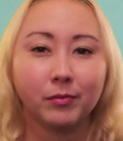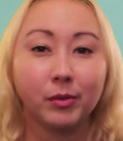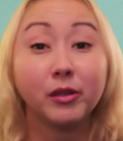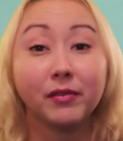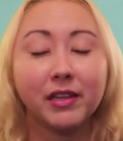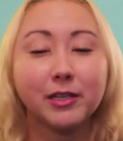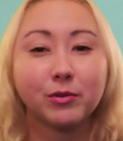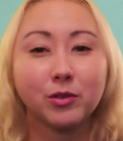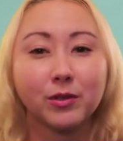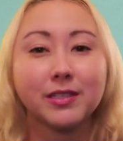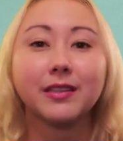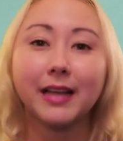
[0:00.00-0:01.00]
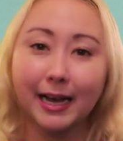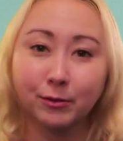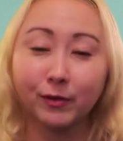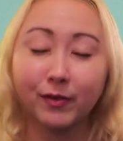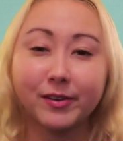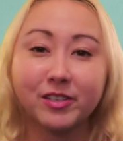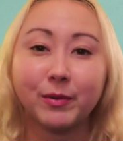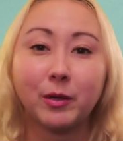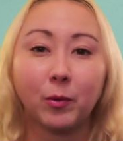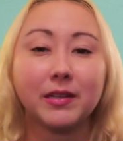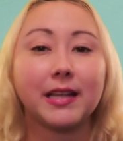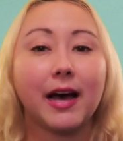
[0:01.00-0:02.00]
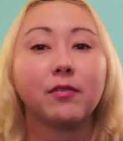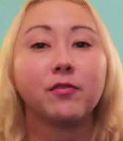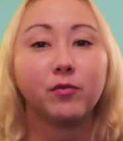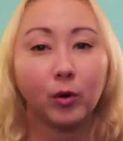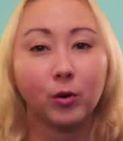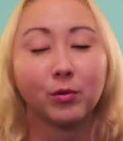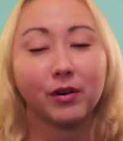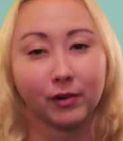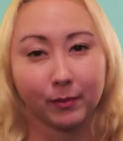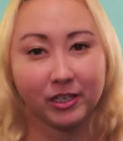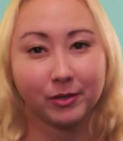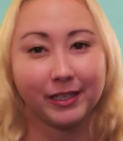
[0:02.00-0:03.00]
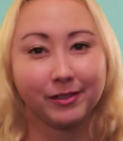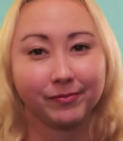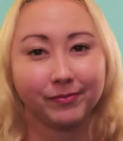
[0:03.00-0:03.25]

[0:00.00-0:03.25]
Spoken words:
Both of these resorts' last refurbishment was that full refurbishment.